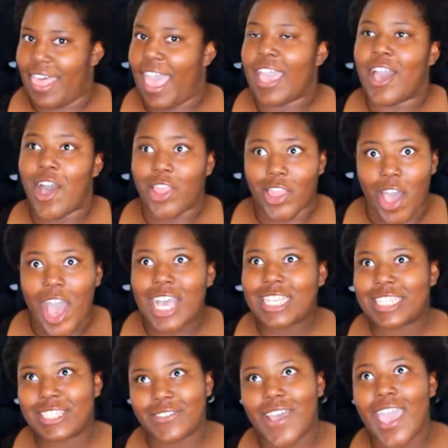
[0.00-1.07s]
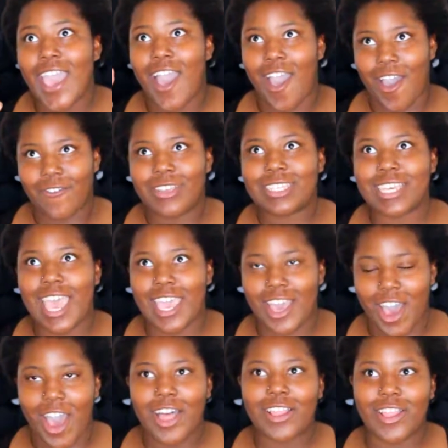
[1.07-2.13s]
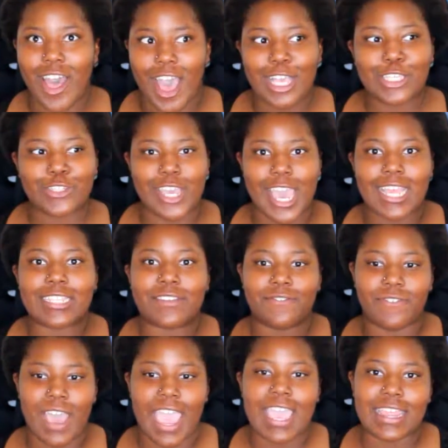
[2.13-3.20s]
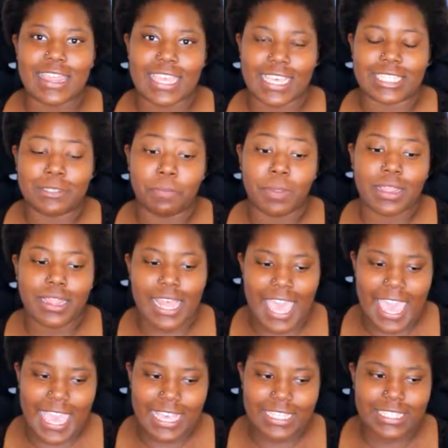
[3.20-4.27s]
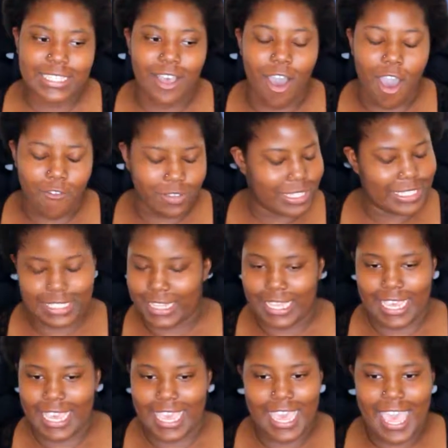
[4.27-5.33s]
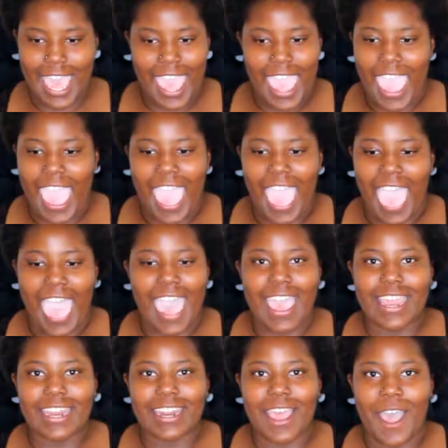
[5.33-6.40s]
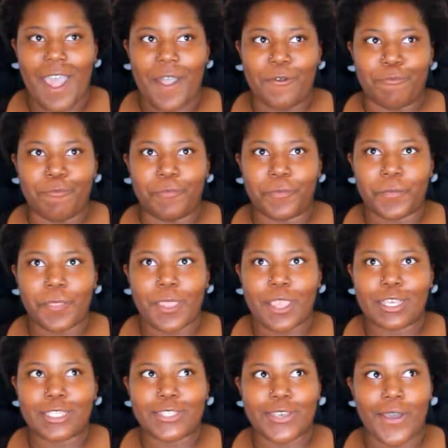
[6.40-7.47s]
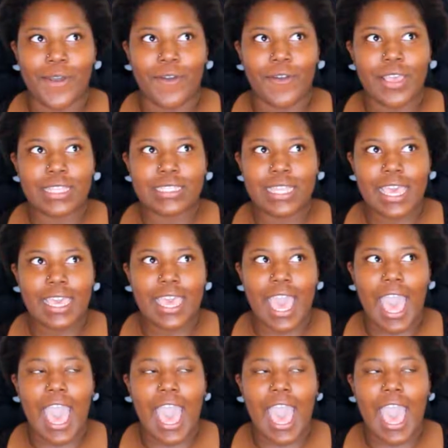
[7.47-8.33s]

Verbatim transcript: I got lost. So I got lost trying to find this place, obviously. And so it's like